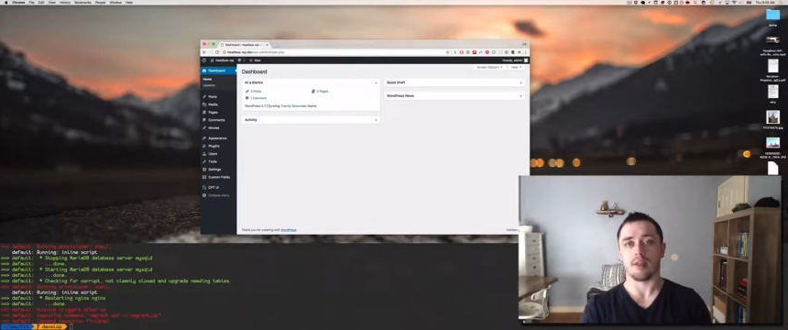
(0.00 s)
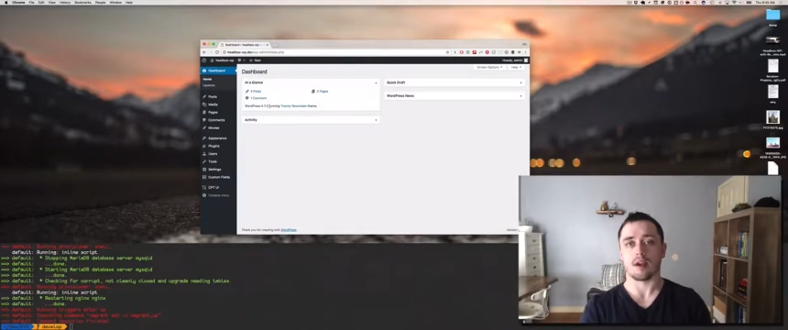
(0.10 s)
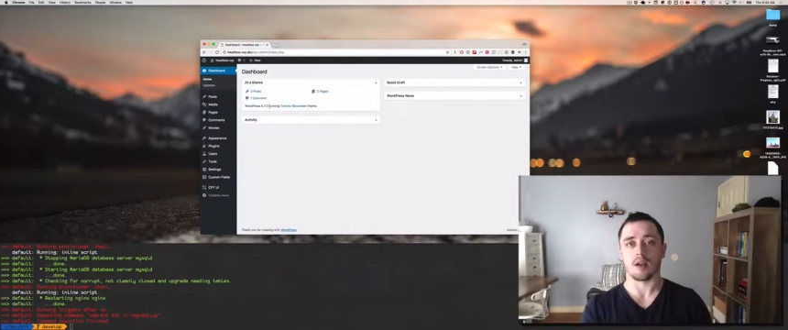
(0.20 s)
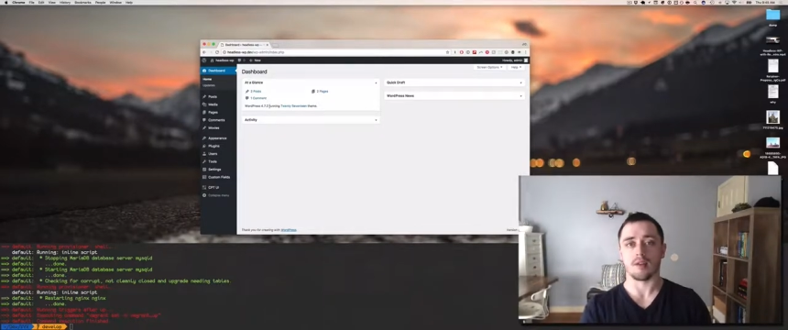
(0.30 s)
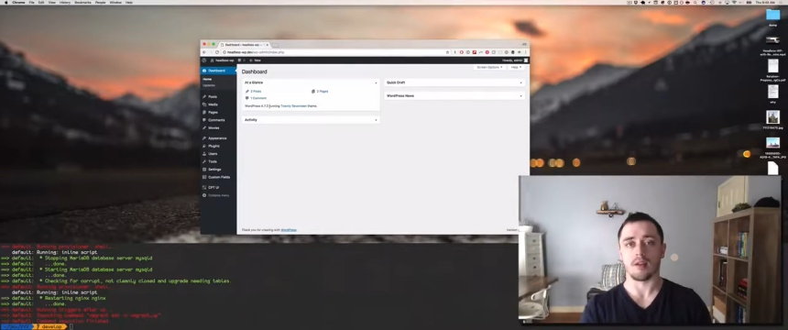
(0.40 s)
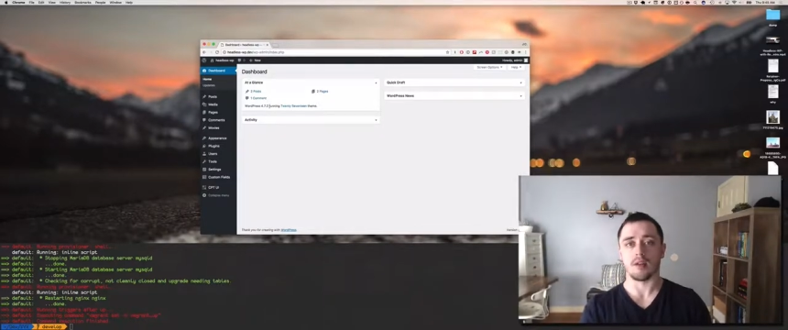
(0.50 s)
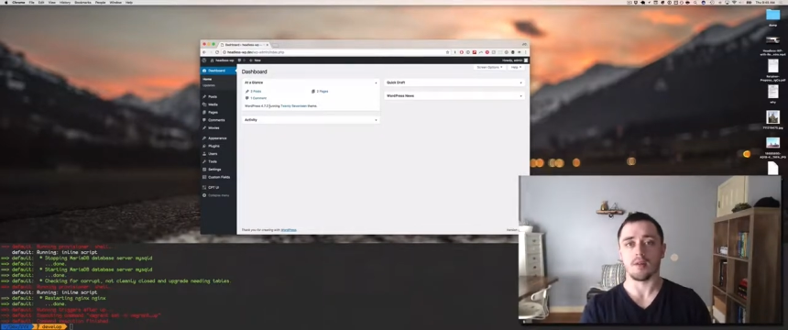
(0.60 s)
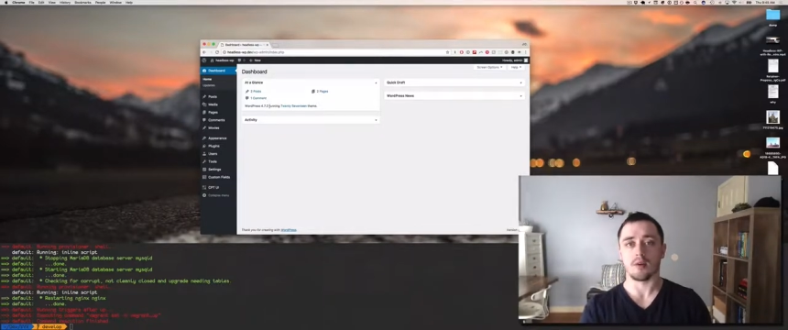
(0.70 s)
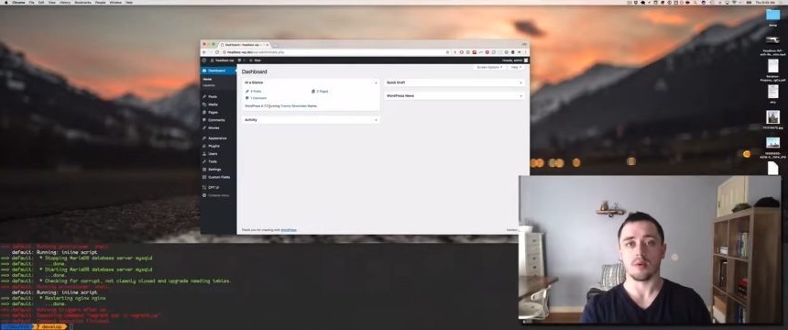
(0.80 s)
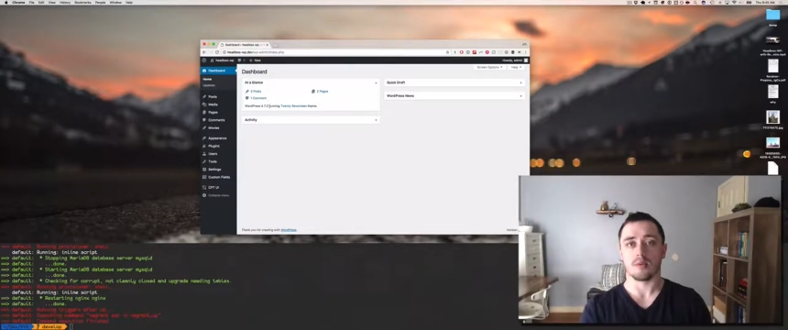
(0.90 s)
content
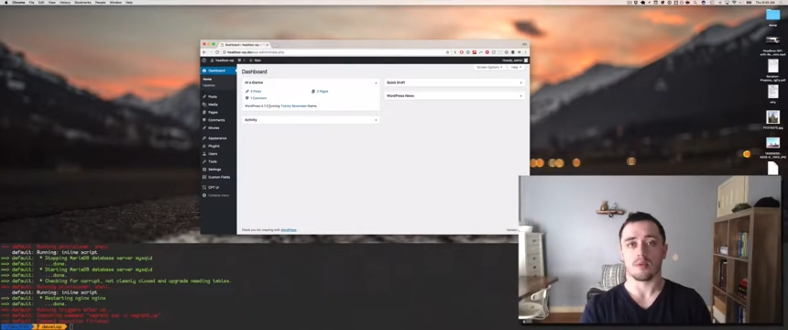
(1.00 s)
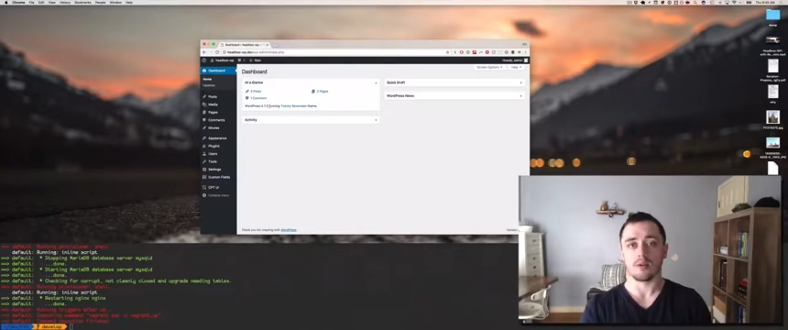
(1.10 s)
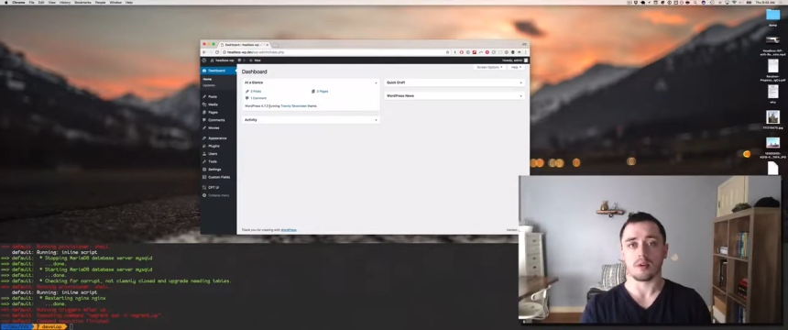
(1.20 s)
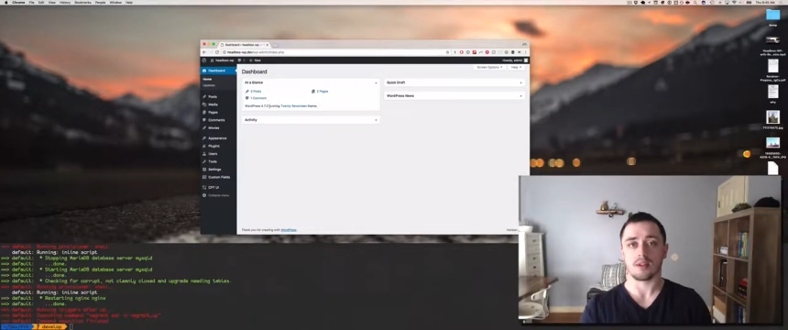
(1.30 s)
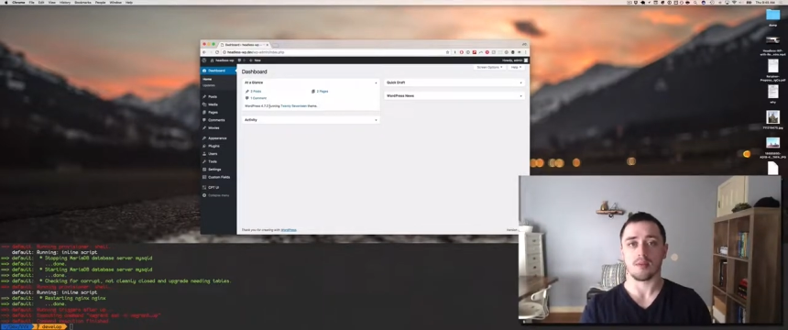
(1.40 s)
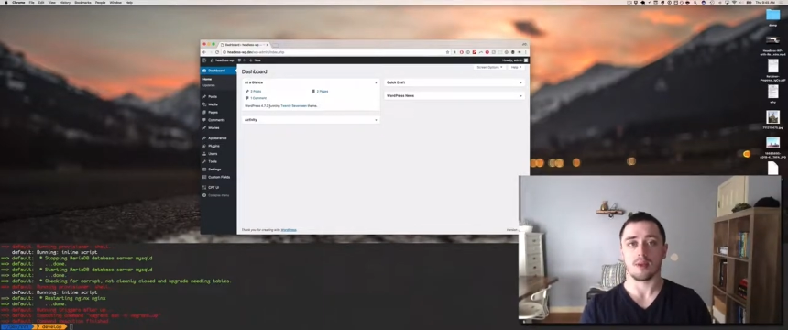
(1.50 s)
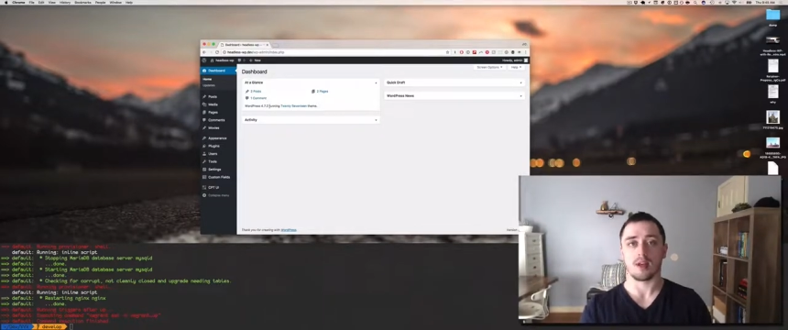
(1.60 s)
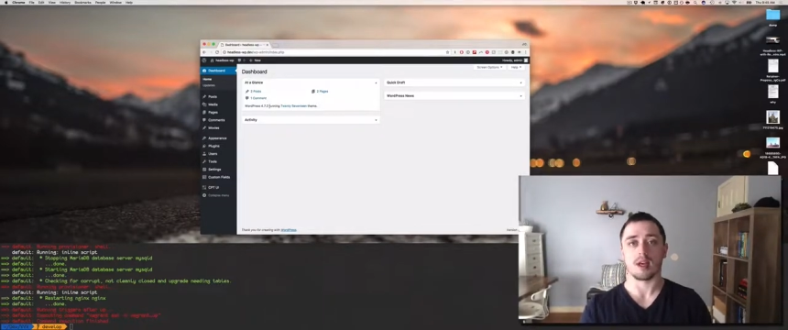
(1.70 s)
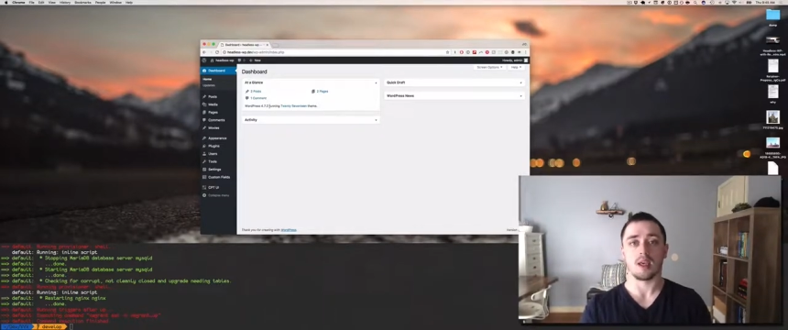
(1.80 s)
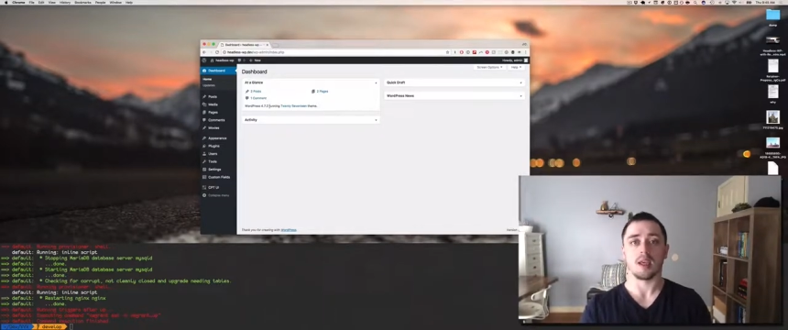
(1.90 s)
endpoints for the REST
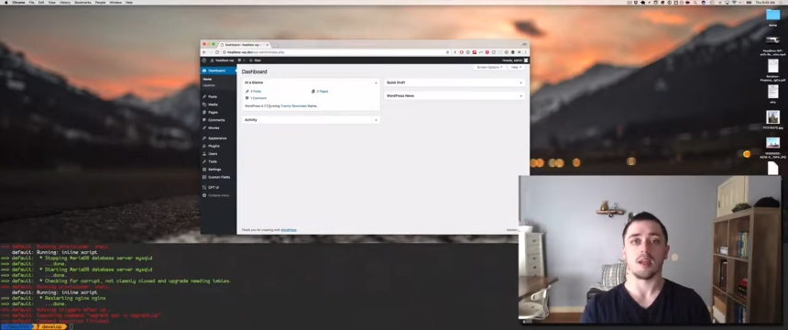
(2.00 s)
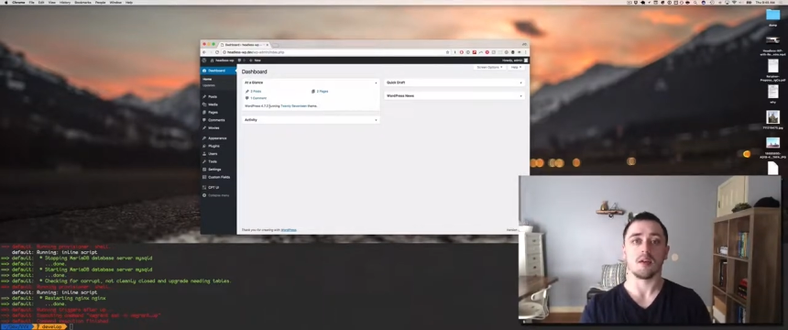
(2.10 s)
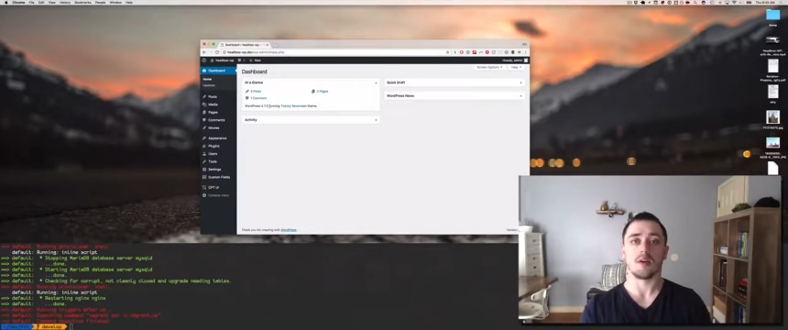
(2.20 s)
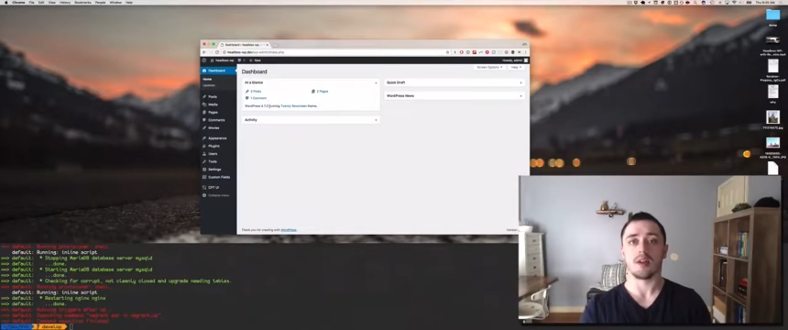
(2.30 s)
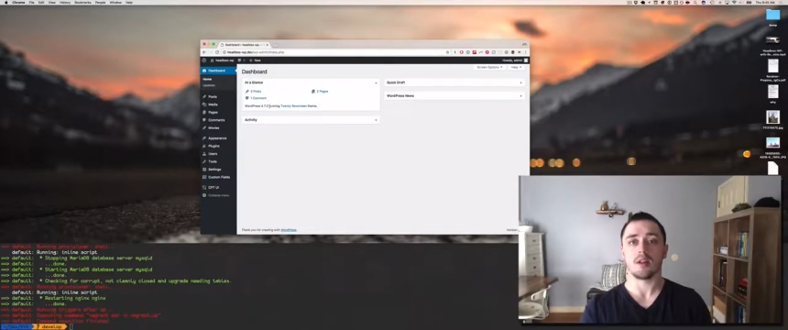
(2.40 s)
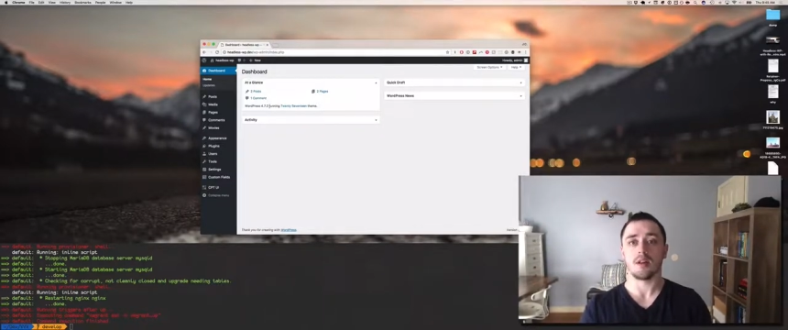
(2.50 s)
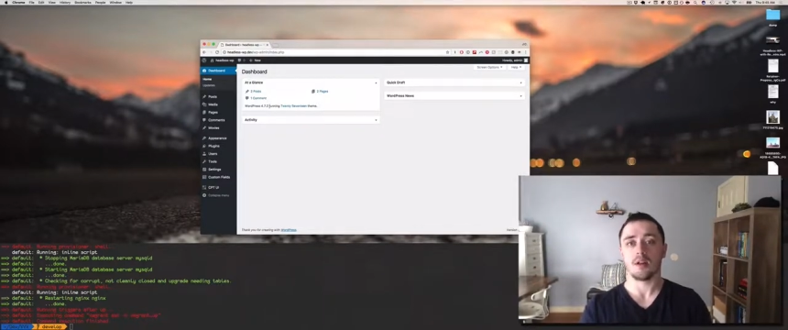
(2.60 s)
API integrated